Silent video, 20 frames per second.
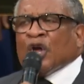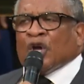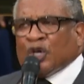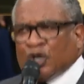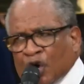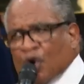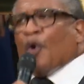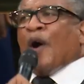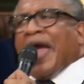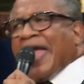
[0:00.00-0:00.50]

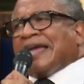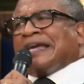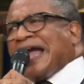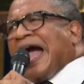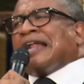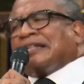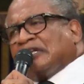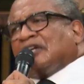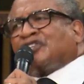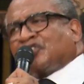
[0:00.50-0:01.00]
You ain't
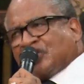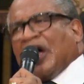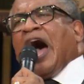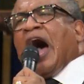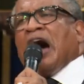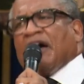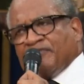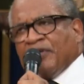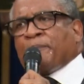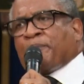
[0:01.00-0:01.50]
got to
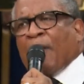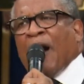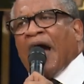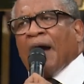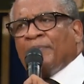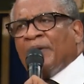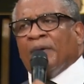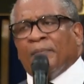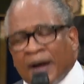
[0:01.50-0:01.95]
solve the problem.